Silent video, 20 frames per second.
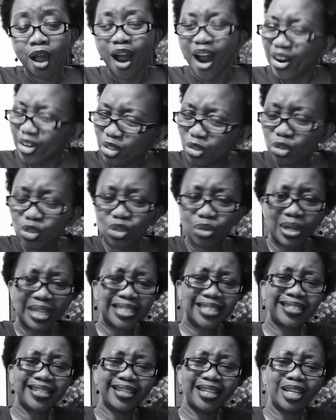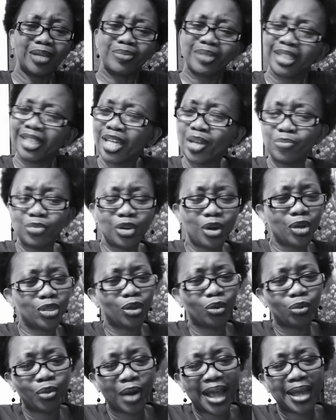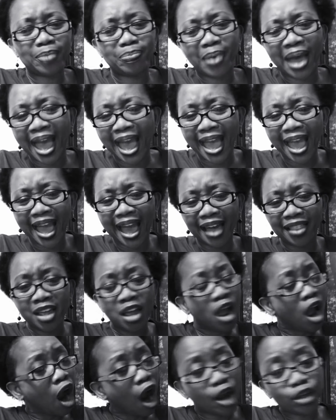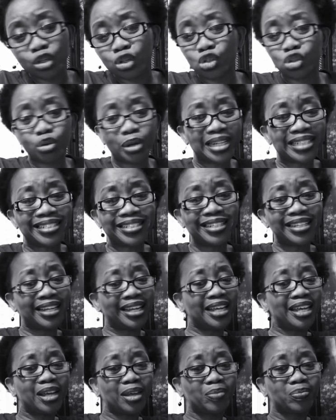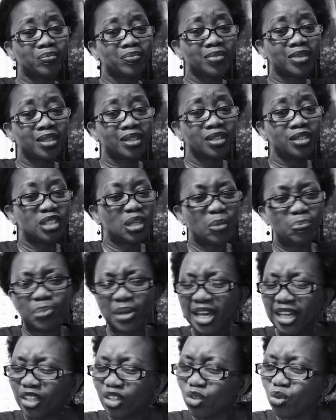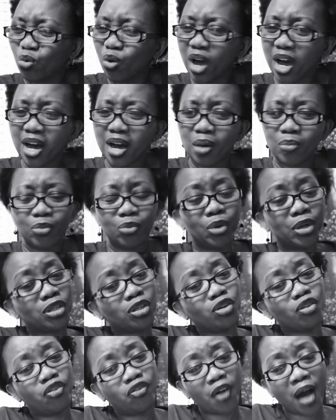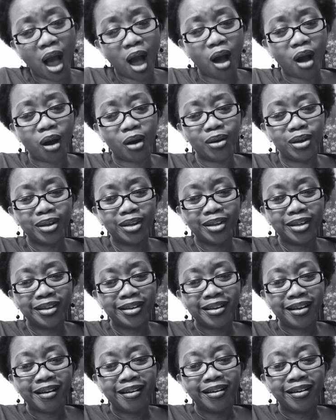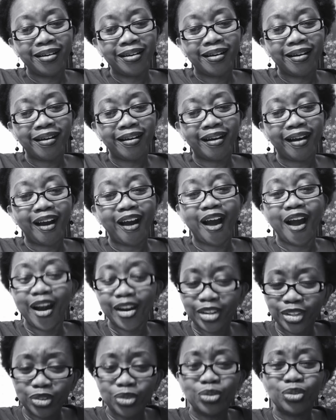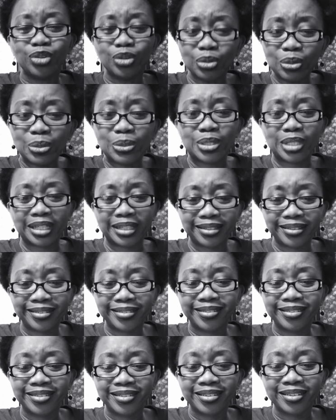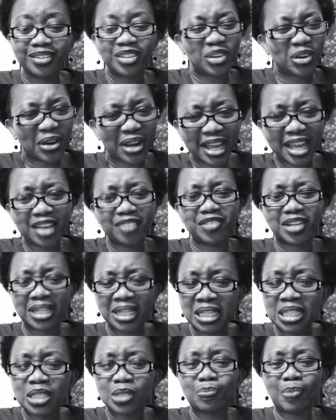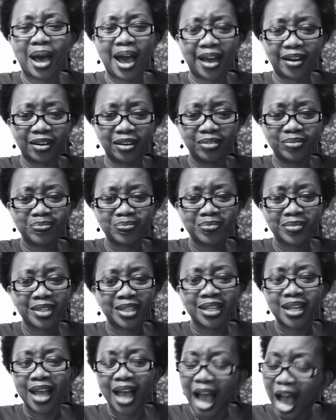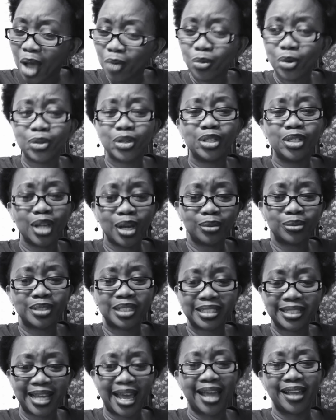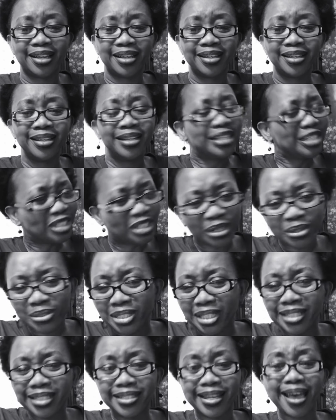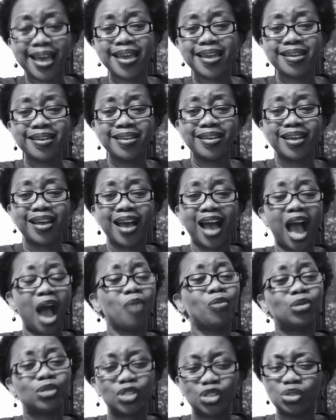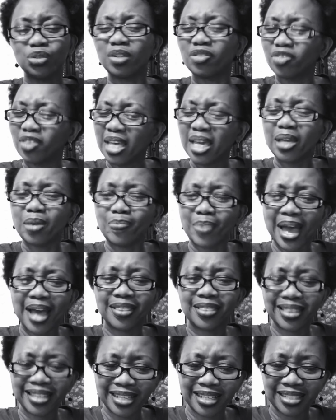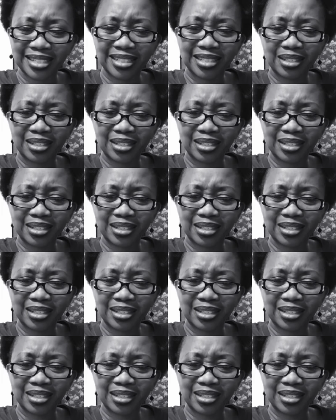Are you trusting Him to keep you on the right path? Are you trusting Him to pick you up when you fall? Are you using your heavenly spotter? I want to know today. So today, I want you to think about this.